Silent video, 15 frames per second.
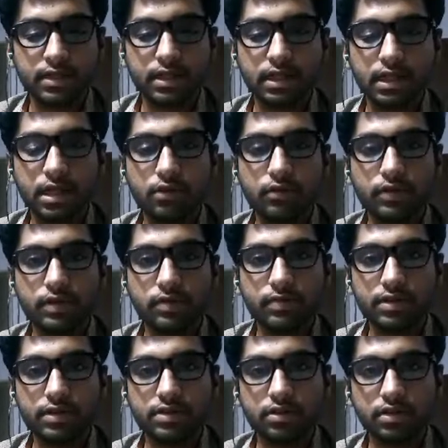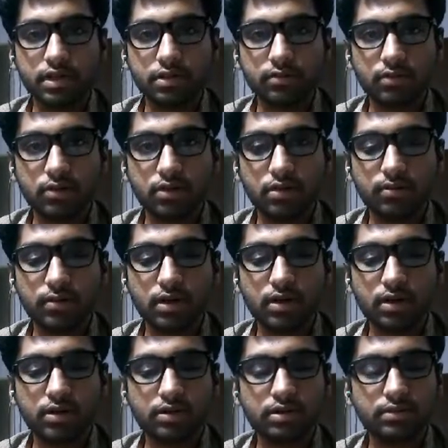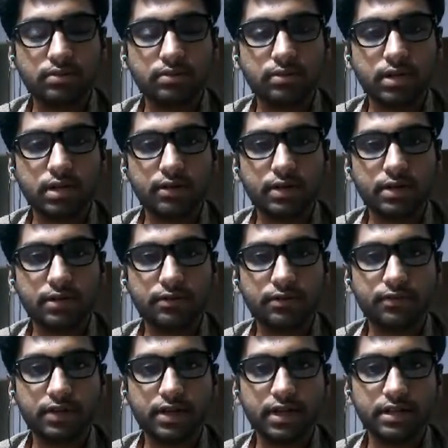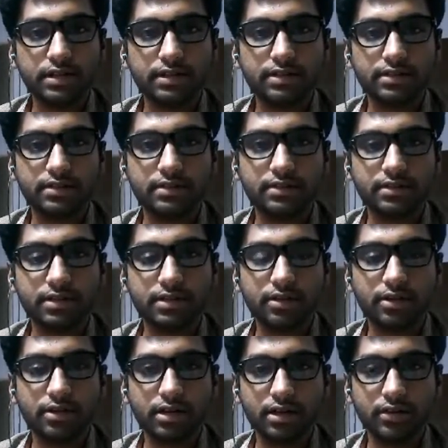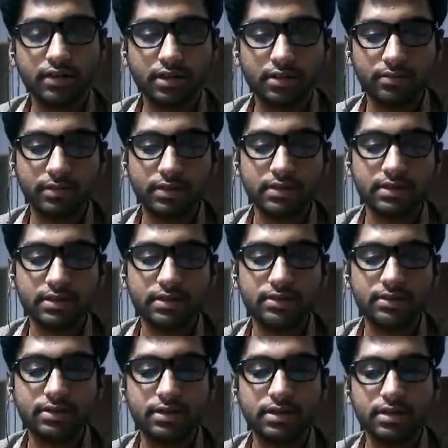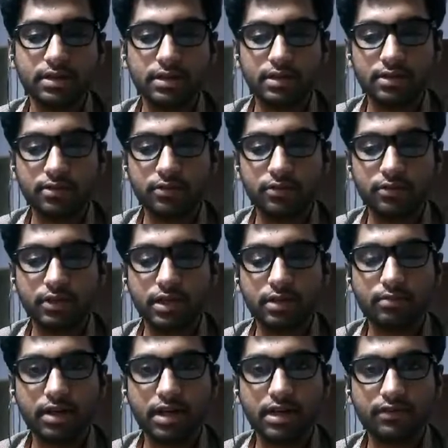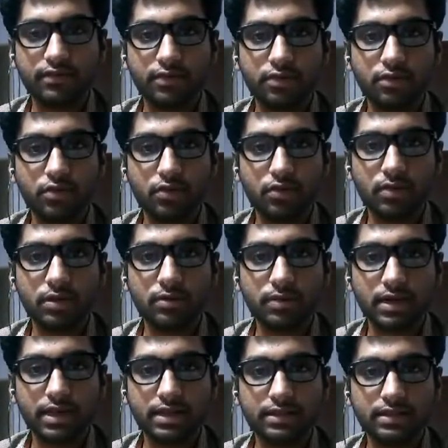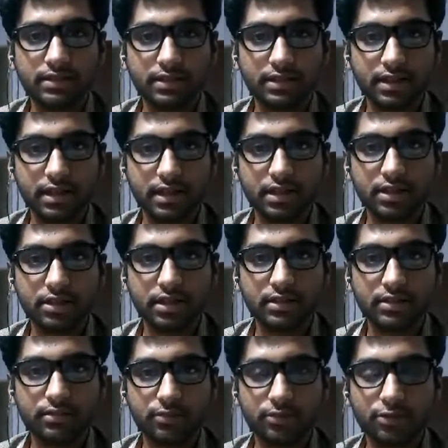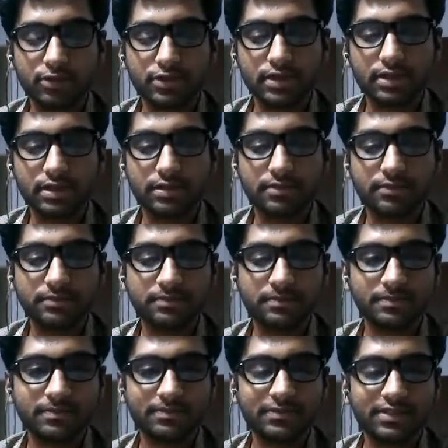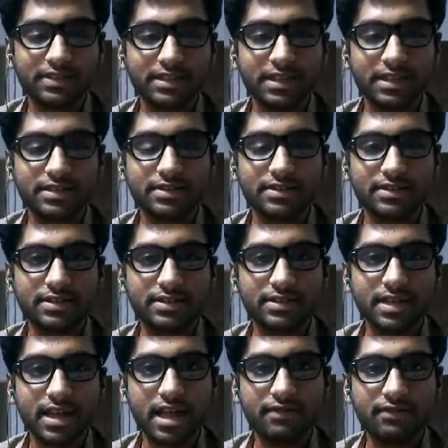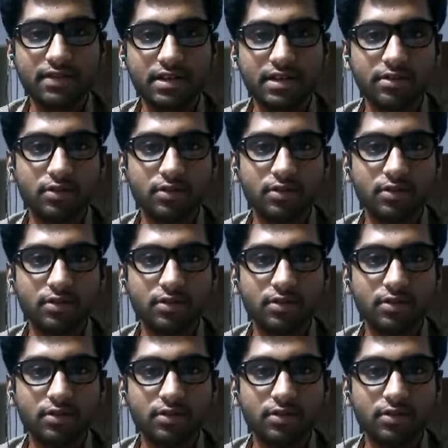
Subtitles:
And now we'll be talking more about our friend or our person who we admire for Nobel Prize. Can you guess who is it? Yes, it's Alfred